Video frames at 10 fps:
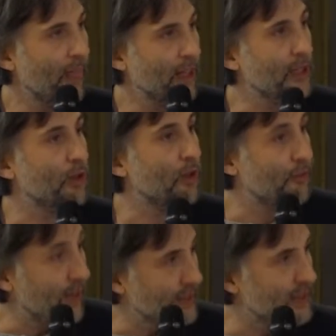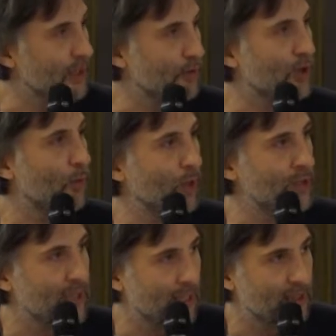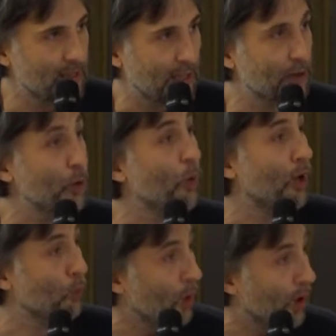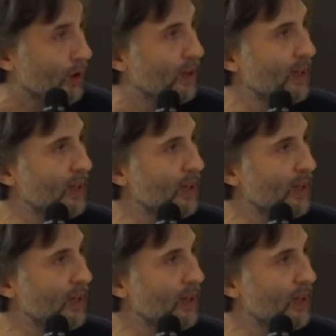It's an offense if someone says that you are wrong.